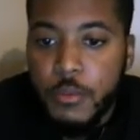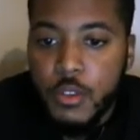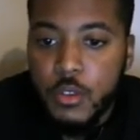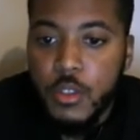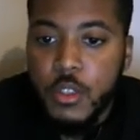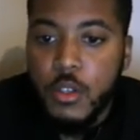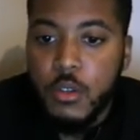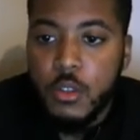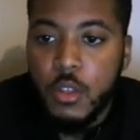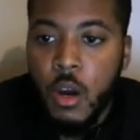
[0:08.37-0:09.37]

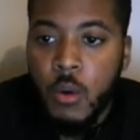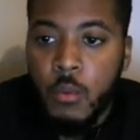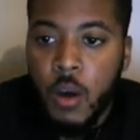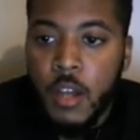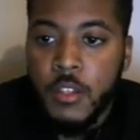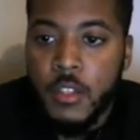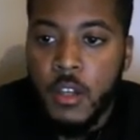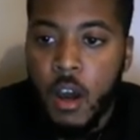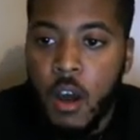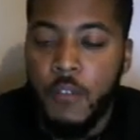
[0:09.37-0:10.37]
Studios on um,
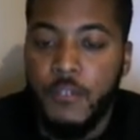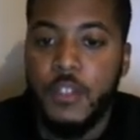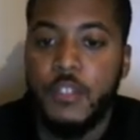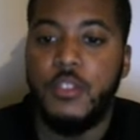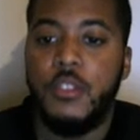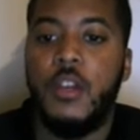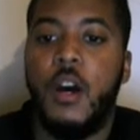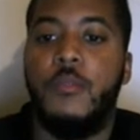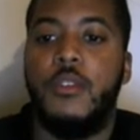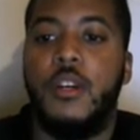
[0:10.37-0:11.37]
Wanda um, Vision
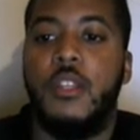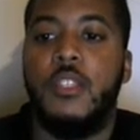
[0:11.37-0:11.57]
um, Child.